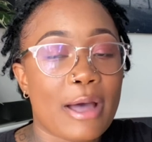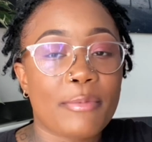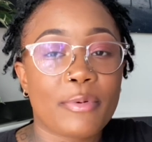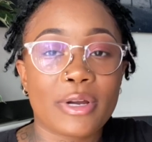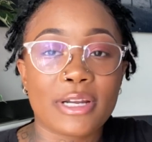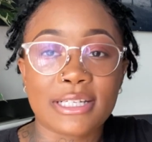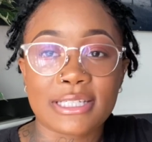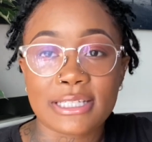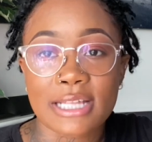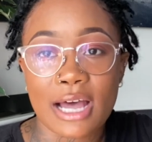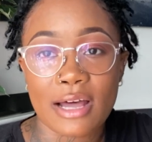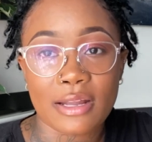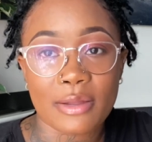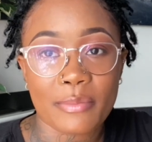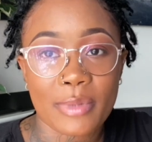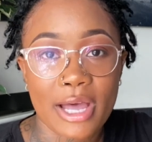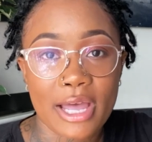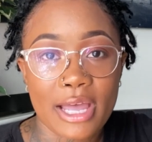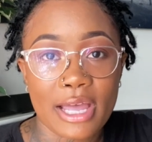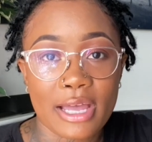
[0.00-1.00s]
put a style in
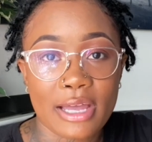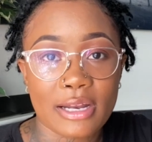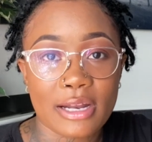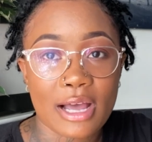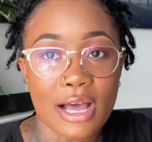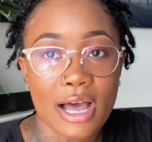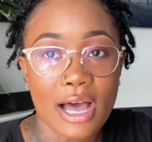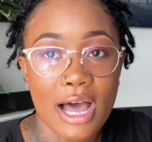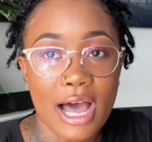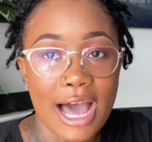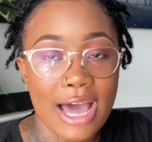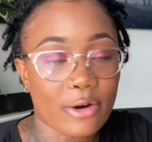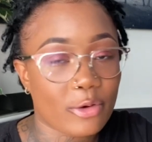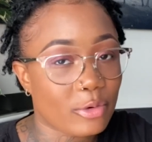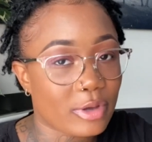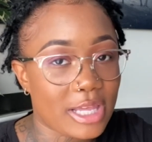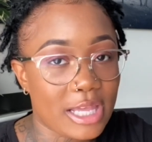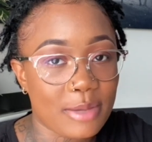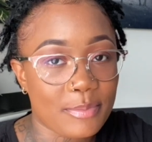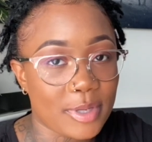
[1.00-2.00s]
my head, I
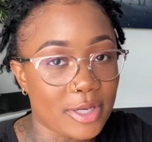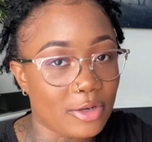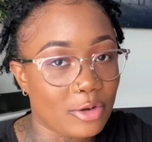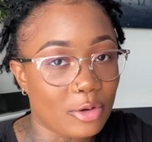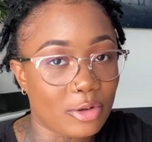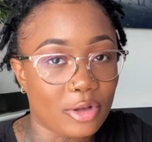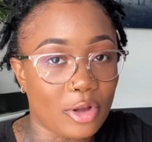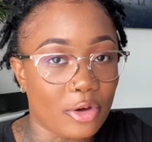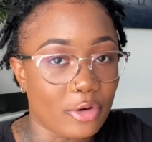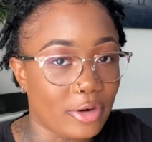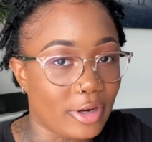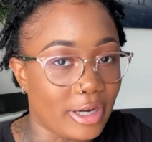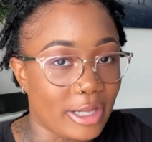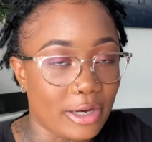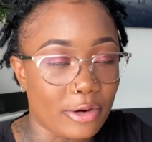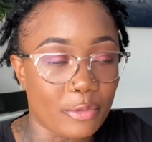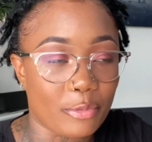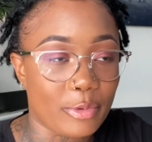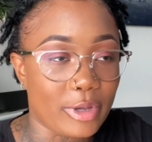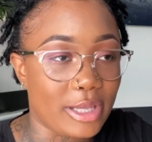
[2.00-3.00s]
don't keep it no longer
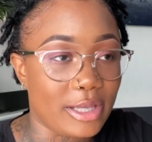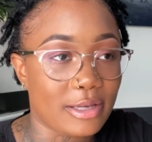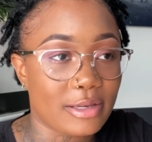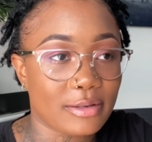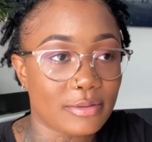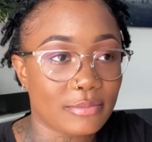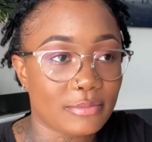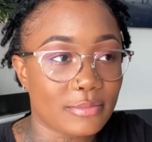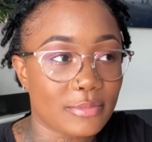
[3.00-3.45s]
than a week.